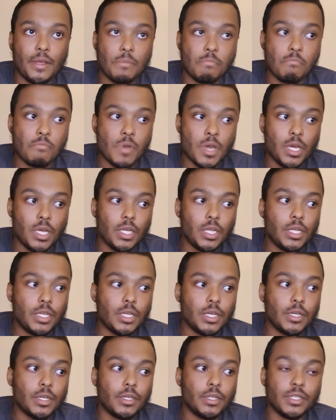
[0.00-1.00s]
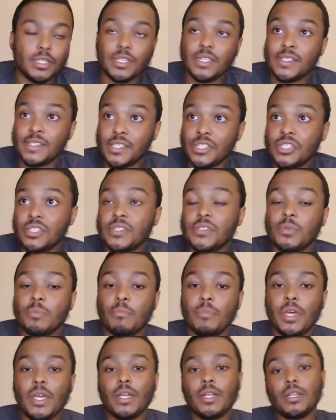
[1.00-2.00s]
made the decision to
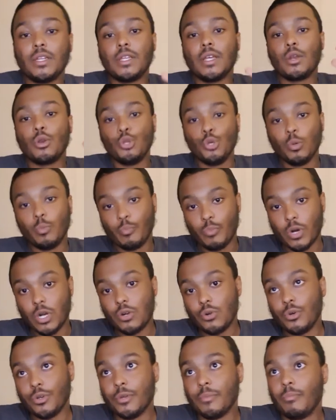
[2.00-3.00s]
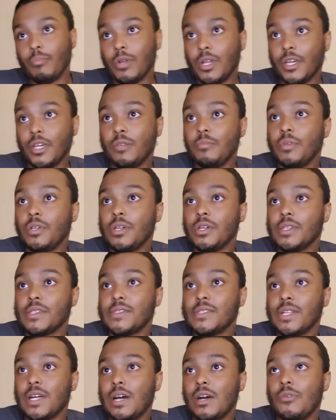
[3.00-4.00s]
make the new part on the plane, because
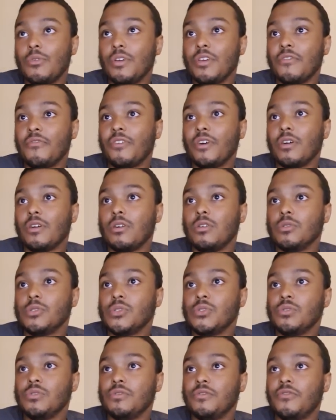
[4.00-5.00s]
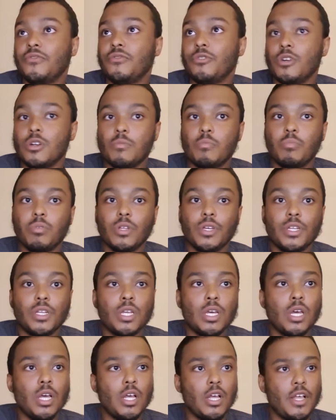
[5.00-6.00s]
now if I go to the front plane,
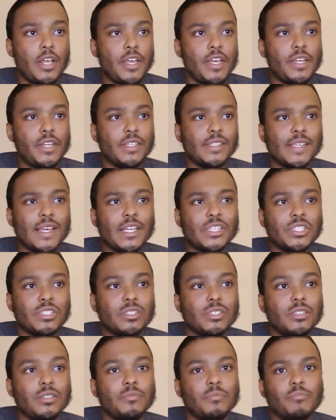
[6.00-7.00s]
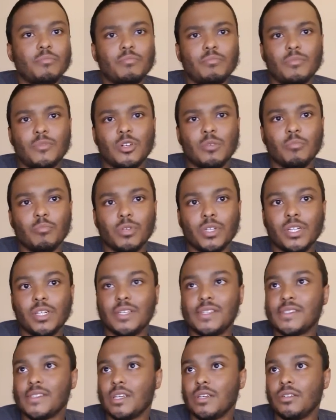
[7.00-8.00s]
it is actually completely
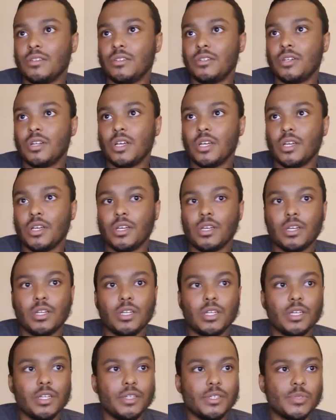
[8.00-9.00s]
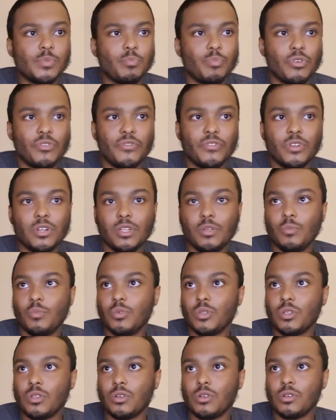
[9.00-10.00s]
centered, and it is perfectly
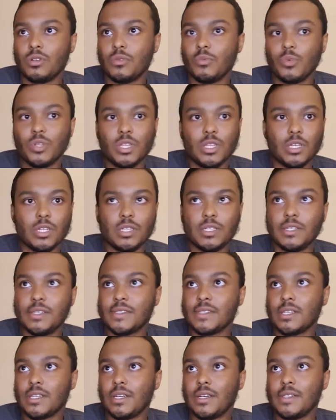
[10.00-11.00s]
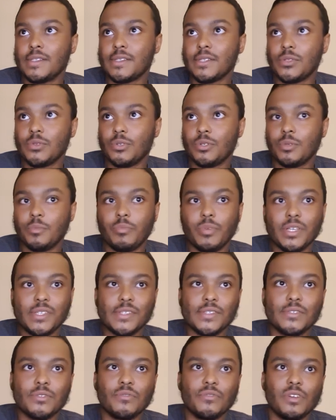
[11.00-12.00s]
within these lines and on the
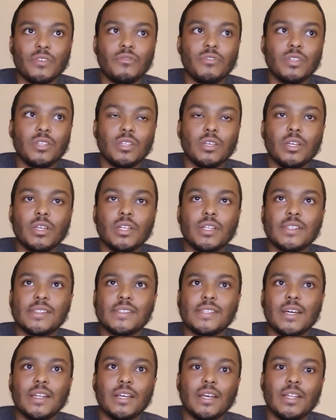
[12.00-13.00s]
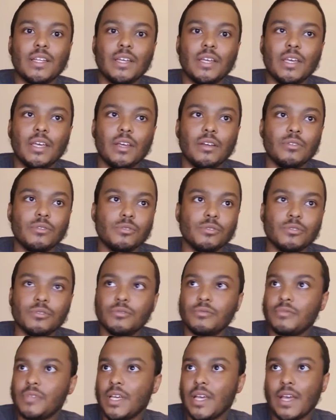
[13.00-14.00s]
basis of everything, and it's not at an
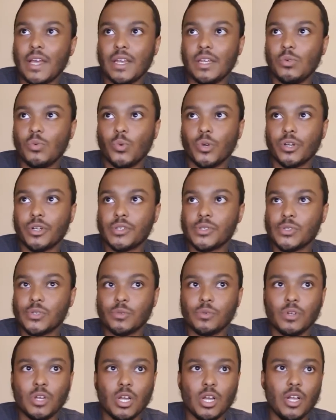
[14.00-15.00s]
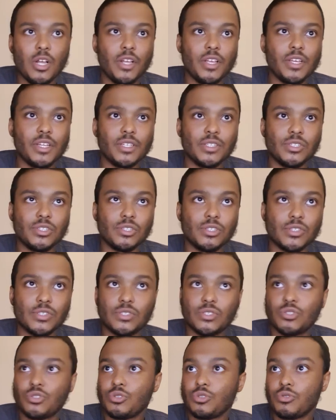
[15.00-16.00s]
angle anywhere. So it is
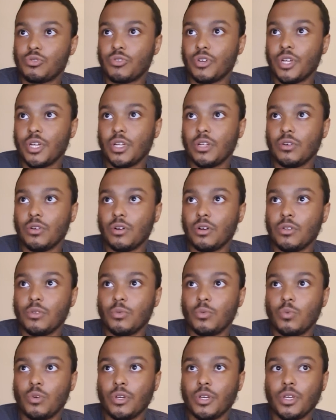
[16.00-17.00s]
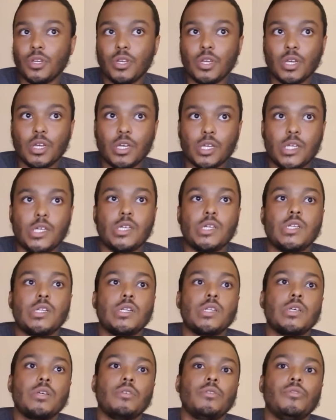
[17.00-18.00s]
just straight all the way,
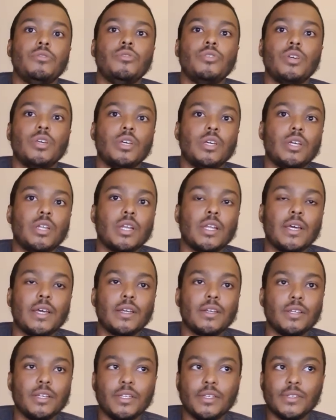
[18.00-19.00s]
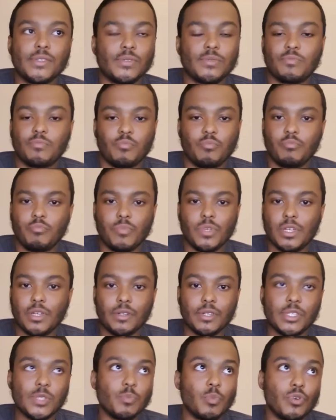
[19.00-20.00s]
and you can, like, it is, yeah,
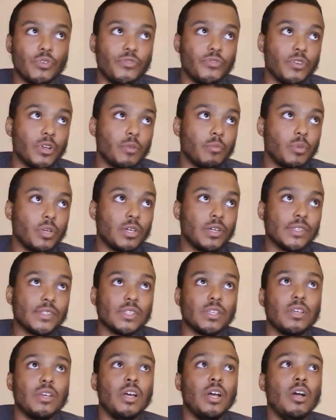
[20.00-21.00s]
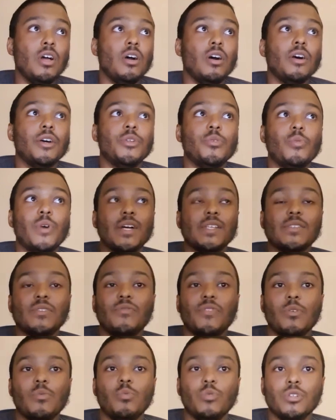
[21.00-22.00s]
it's perfect. Because otherwise, if
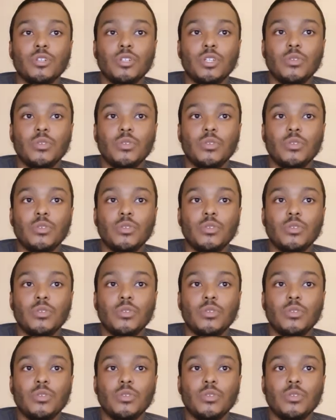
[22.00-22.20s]
I wouldn't